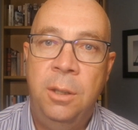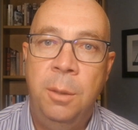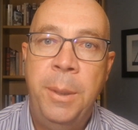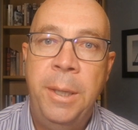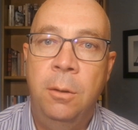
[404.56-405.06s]
of a
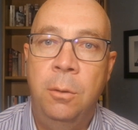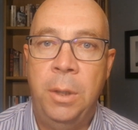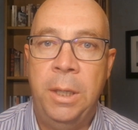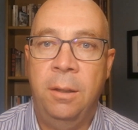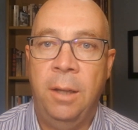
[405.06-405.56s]
typical
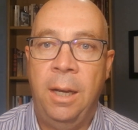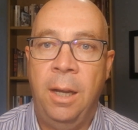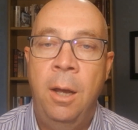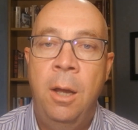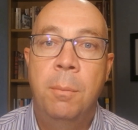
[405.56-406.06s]

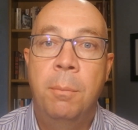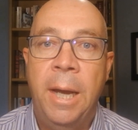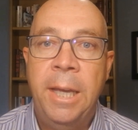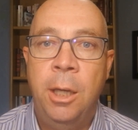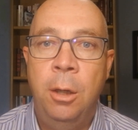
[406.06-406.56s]
retailer
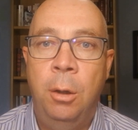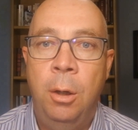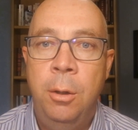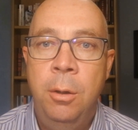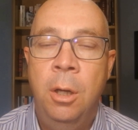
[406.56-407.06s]
may
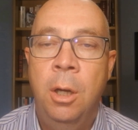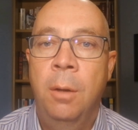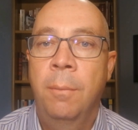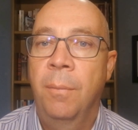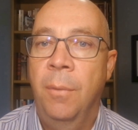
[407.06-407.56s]
include
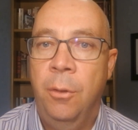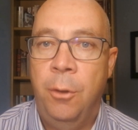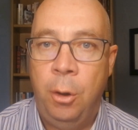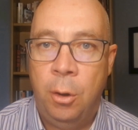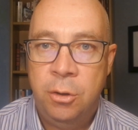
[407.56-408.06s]

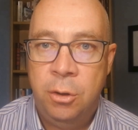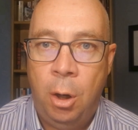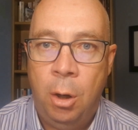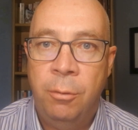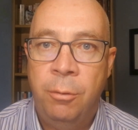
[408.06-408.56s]
the cost
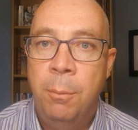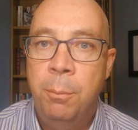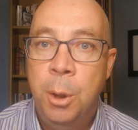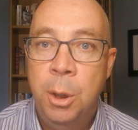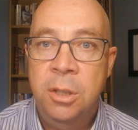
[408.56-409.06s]
of
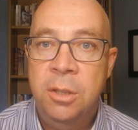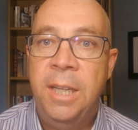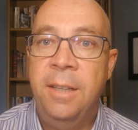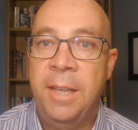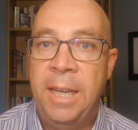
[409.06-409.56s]

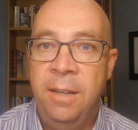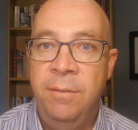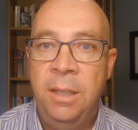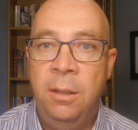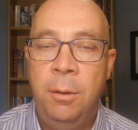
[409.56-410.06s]
purchasing the
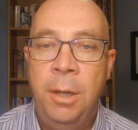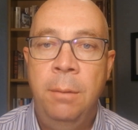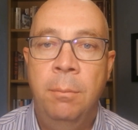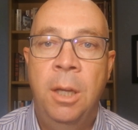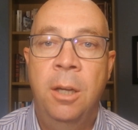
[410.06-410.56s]

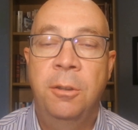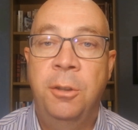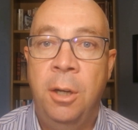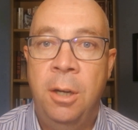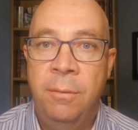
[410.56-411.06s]
inventory,
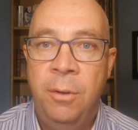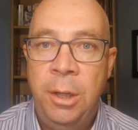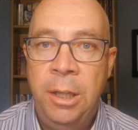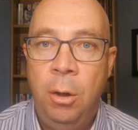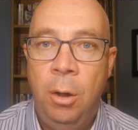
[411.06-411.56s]

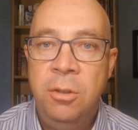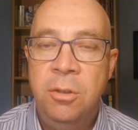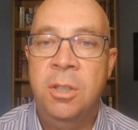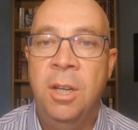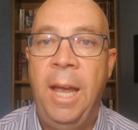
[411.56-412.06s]
delivery
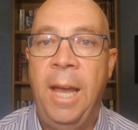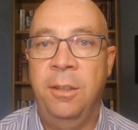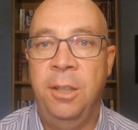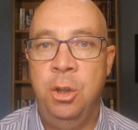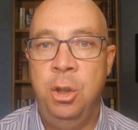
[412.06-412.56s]
costs,
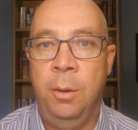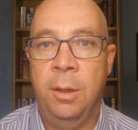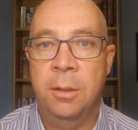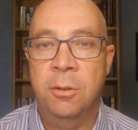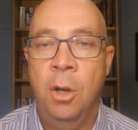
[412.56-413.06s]
and
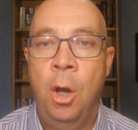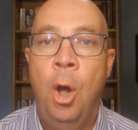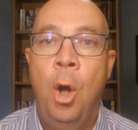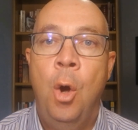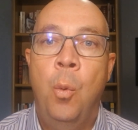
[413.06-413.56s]
insurance.
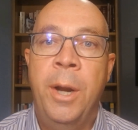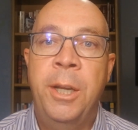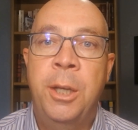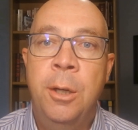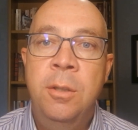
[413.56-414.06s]

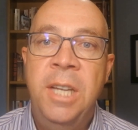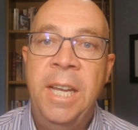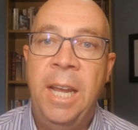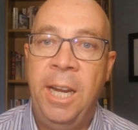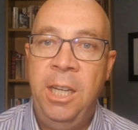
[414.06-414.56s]
When
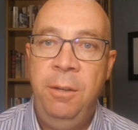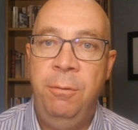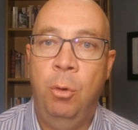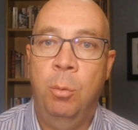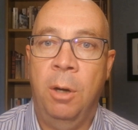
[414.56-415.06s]
using any
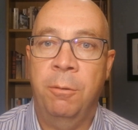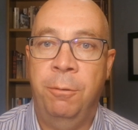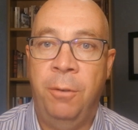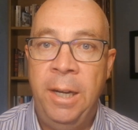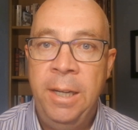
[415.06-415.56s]
form of
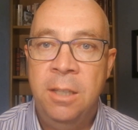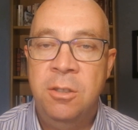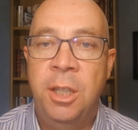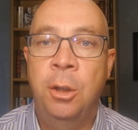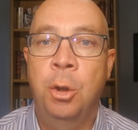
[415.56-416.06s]

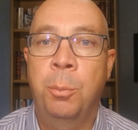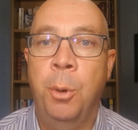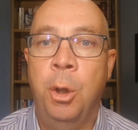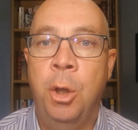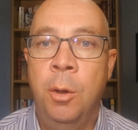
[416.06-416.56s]
financing to
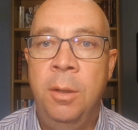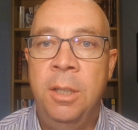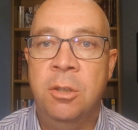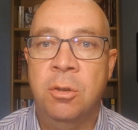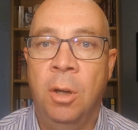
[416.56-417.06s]
procure
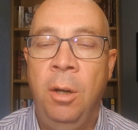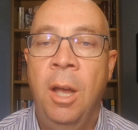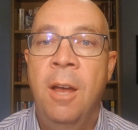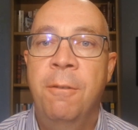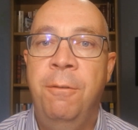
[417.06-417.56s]
the
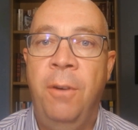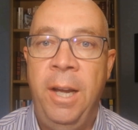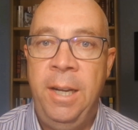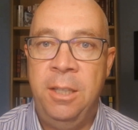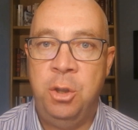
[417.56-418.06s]
stock,
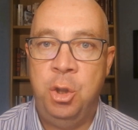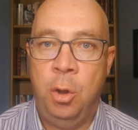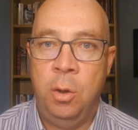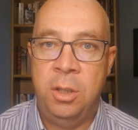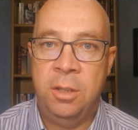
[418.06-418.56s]
finance
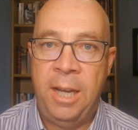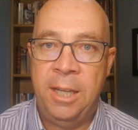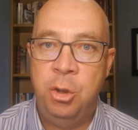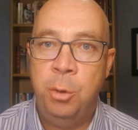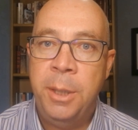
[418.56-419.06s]
charges
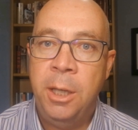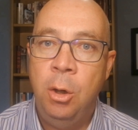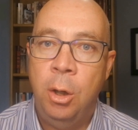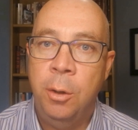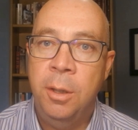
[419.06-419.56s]
has to be
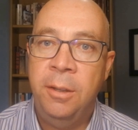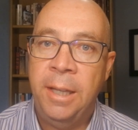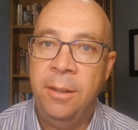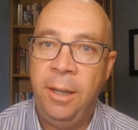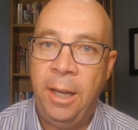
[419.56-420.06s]
included
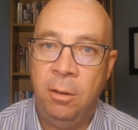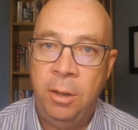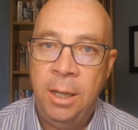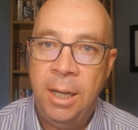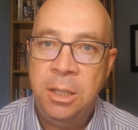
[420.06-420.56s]
in the
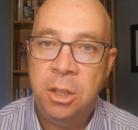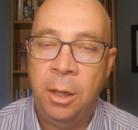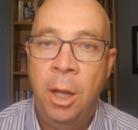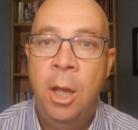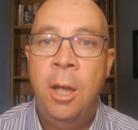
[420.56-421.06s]

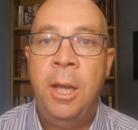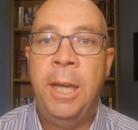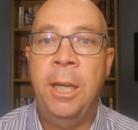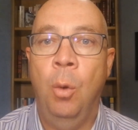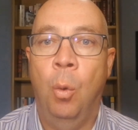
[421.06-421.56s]
calculation
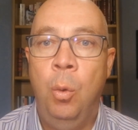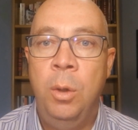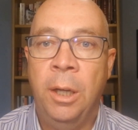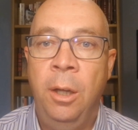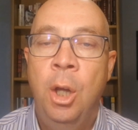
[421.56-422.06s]
in
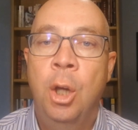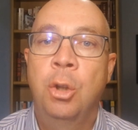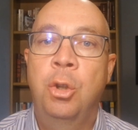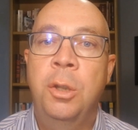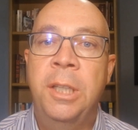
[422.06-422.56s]
order
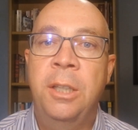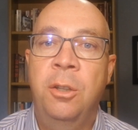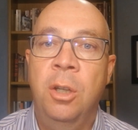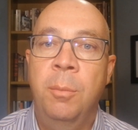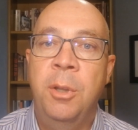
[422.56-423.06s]
to
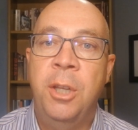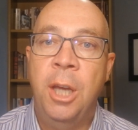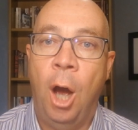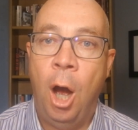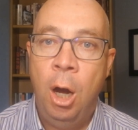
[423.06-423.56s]
determine
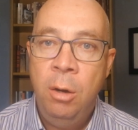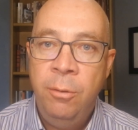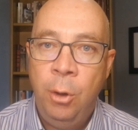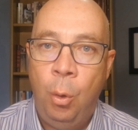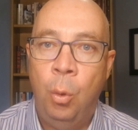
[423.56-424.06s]
the
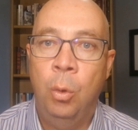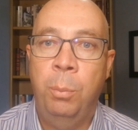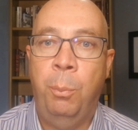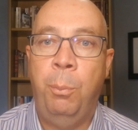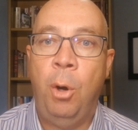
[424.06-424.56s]
overall